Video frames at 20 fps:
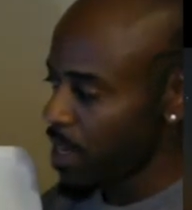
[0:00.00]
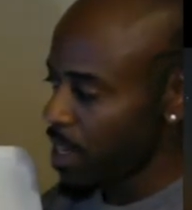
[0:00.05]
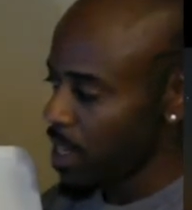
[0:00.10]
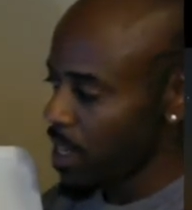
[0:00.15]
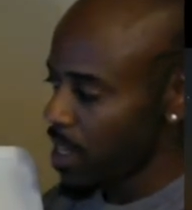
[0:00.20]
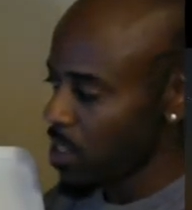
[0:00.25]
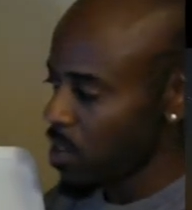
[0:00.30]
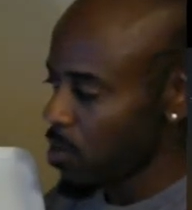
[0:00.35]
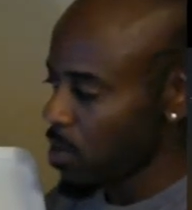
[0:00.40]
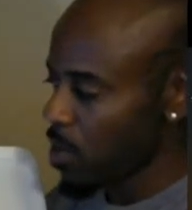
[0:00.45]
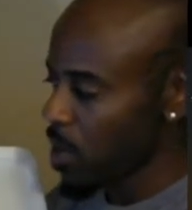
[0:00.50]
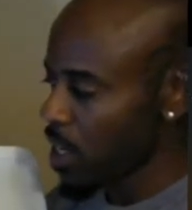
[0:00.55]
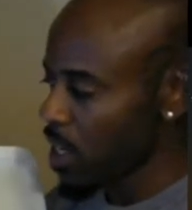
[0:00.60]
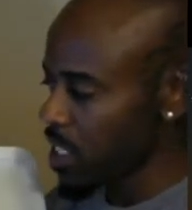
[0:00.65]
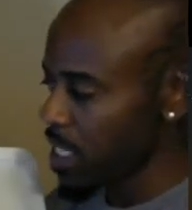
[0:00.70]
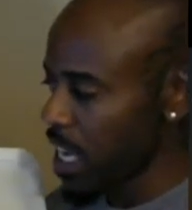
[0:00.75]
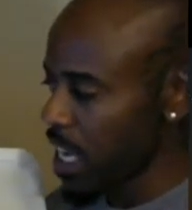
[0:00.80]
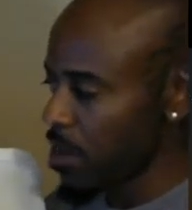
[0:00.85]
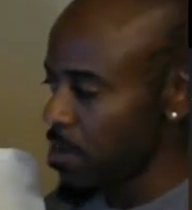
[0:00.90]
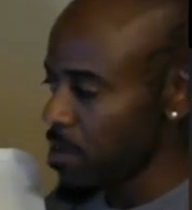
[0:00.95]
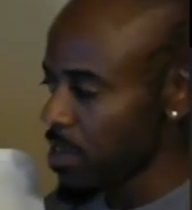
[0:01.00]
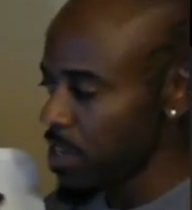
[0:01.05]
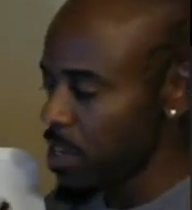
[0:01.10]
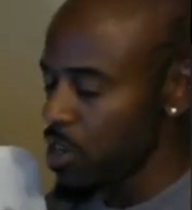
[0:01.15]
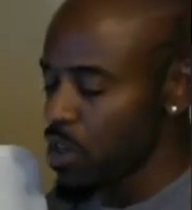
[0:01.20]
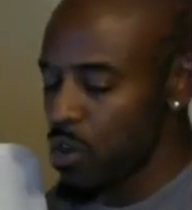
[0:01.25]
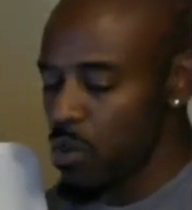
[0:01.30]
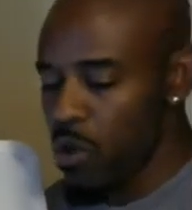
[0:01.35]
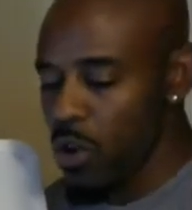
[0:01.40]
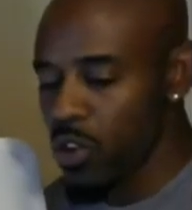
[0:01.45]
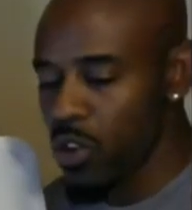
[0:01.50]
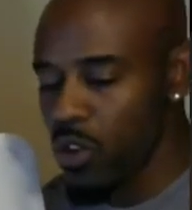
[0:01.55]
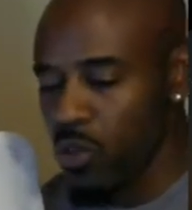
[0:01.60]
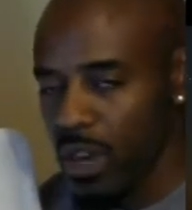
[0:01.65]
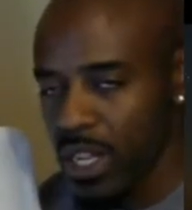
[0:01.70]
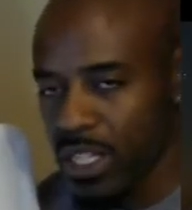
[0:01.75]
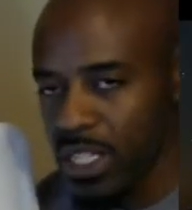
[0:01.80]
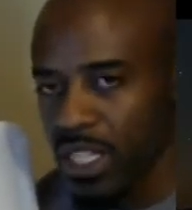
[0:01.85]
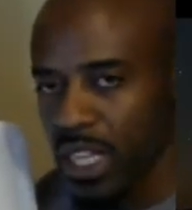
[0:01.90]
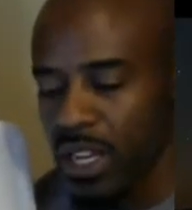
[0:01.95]
So we're going to stay with the Euro
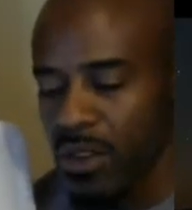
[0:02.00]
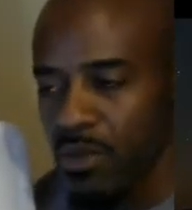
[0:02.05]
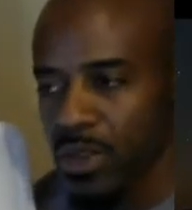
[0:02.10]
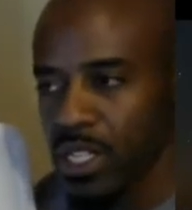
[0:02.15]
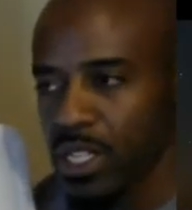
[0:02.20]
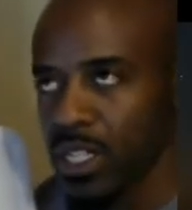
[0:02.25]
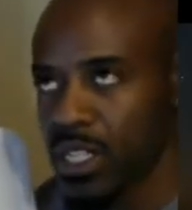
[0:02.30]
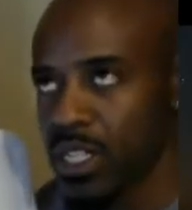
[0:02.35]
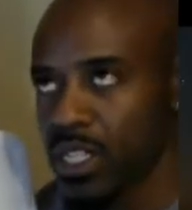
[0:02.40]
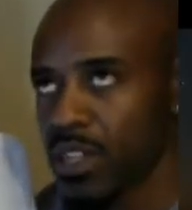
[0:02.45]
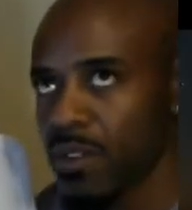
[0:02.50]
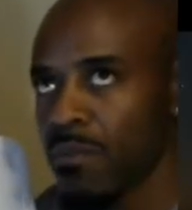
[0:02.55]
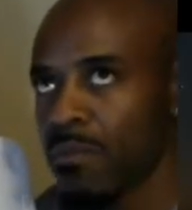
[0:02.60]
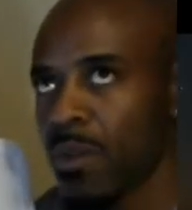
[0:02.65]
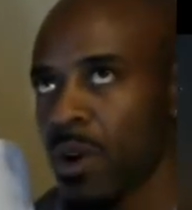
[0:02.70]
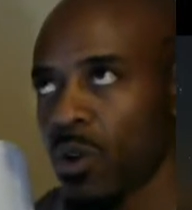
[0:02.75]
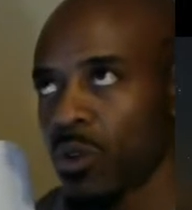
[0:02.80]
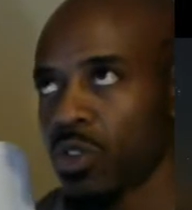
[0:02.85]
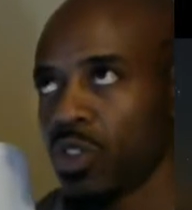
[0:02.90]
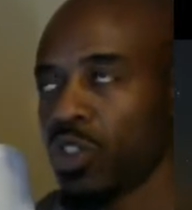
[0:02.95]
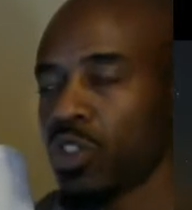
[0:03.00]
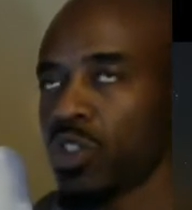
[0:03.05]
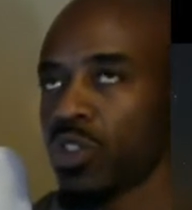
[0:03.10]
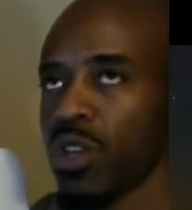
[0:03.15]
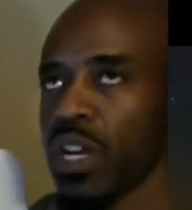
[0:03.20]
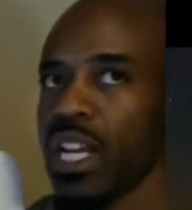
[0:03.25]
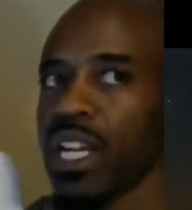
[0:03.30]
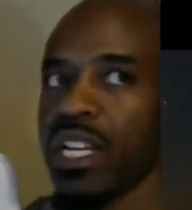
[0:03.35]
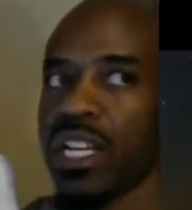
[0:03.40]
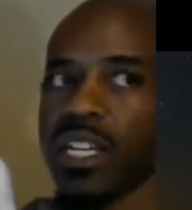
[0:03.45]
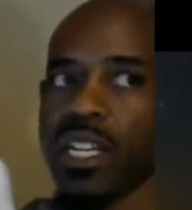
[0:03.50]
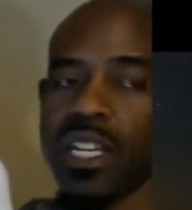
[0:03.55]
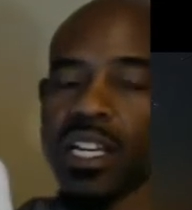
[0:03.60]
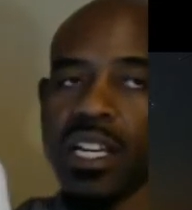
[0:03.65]
USD, which is the most traded